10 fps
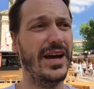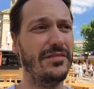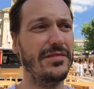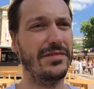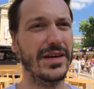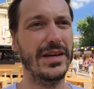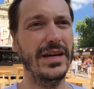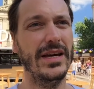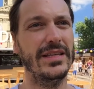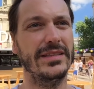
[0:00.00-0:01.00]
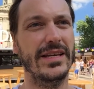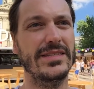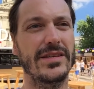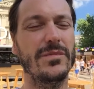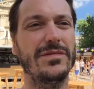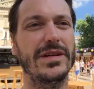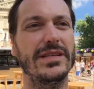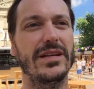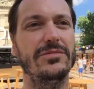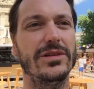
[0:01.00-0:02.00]
everything, that's
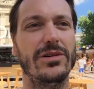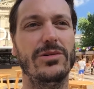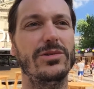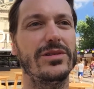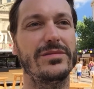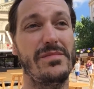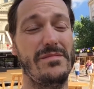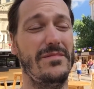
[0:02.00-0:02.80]
something that will hold